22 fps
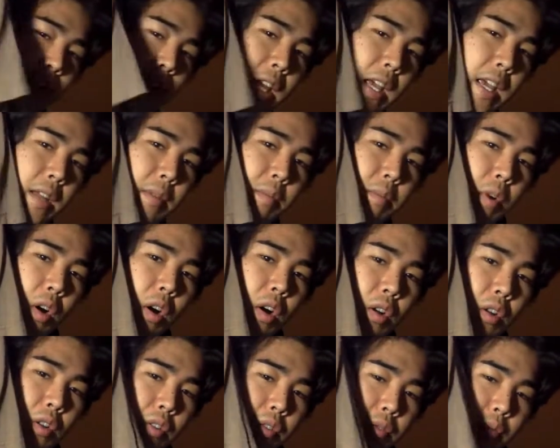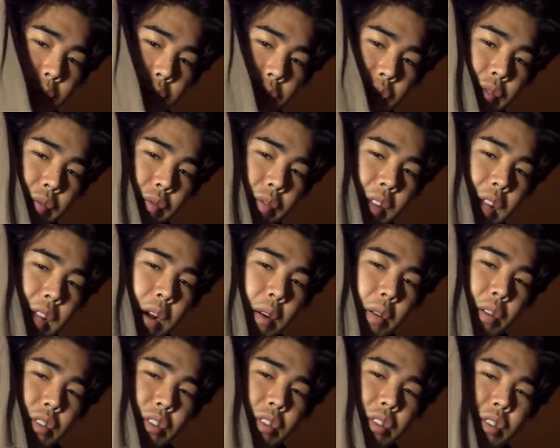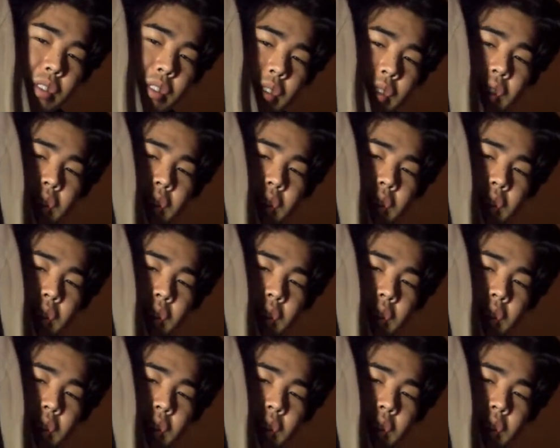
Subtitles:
an 8-ball with some flowers.